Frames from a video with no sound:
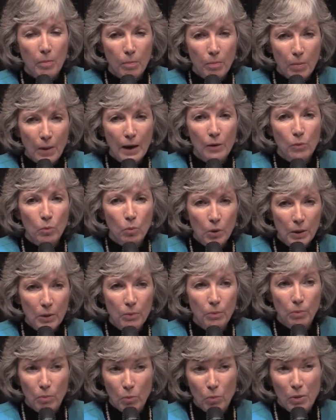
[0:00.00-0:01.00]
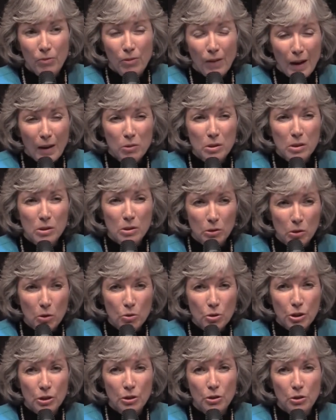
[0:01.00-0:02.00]
but we found a
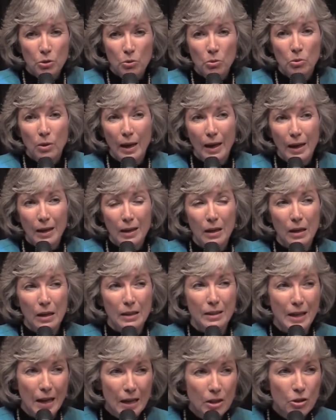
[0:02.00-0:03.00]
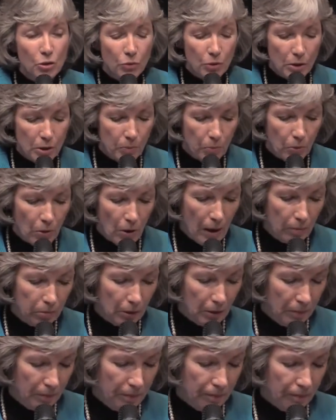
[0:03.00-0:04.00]
solution to a dangerous
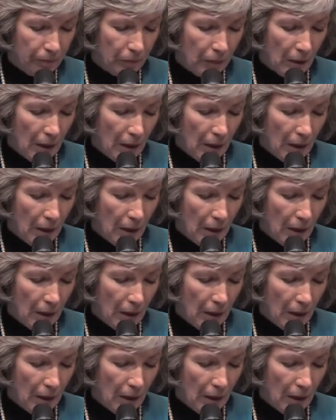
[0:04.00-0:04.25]
problem.